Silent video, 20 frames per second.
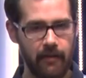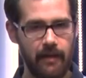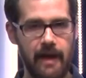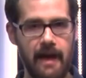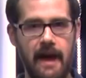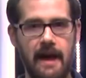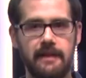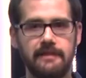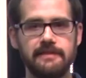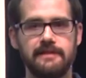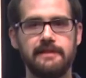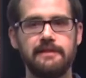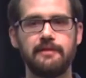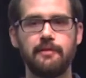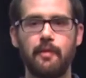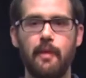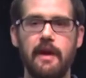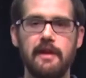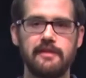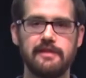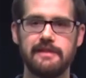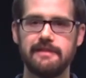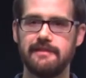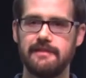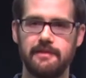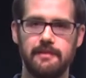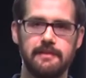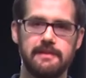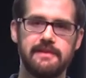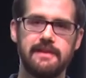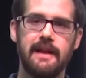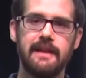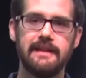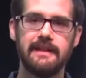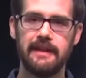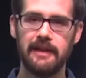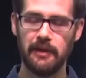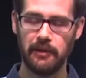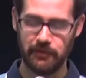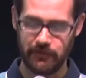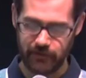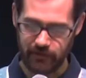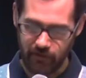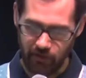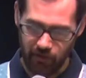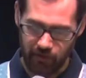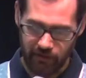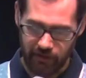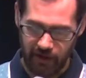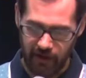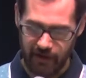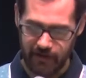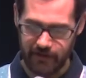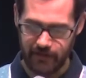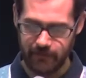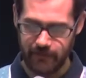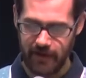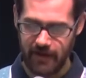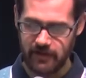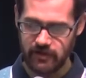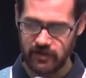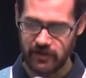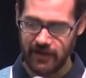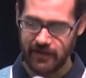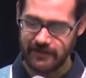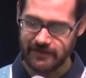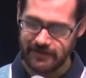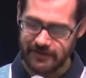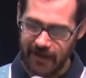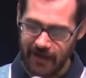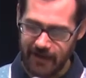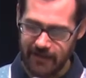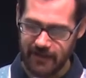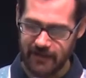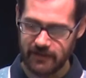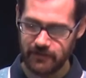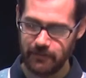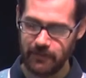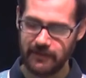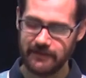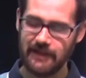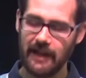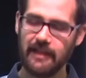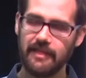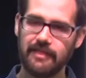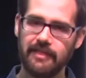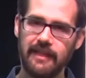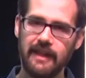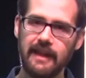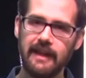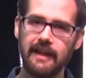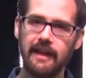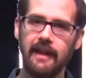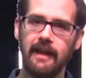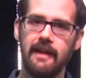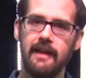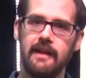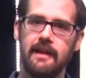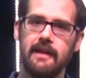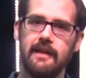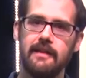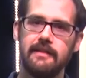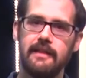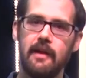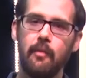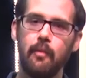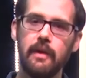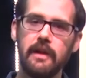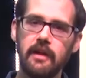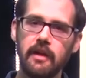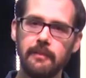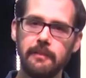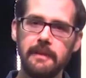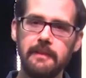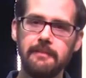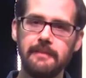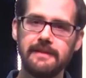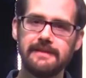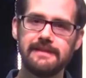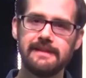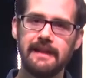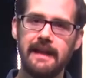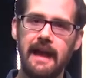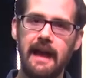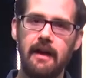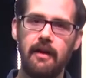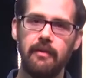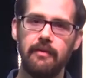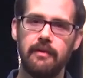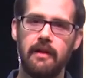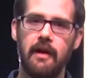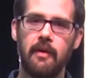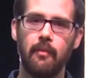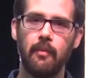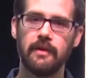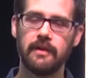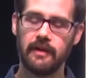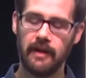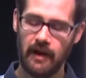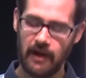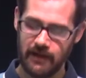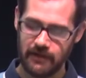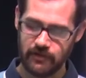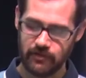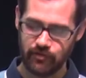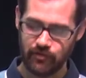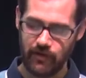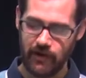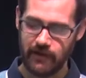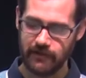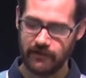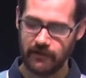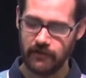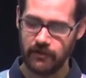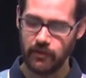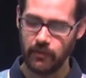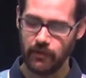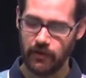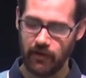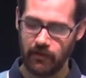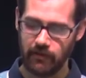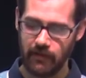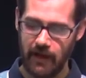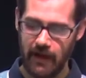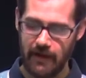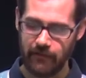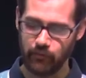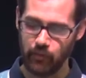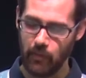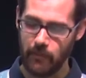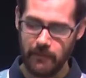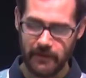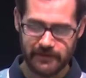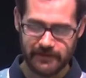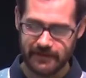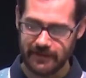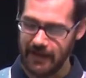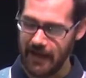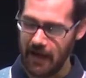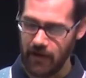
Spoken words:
don't ask these questions to incite guilt or condemnation. I say this because I think that we could be missing out on what God is trying to do in our lives. We're missing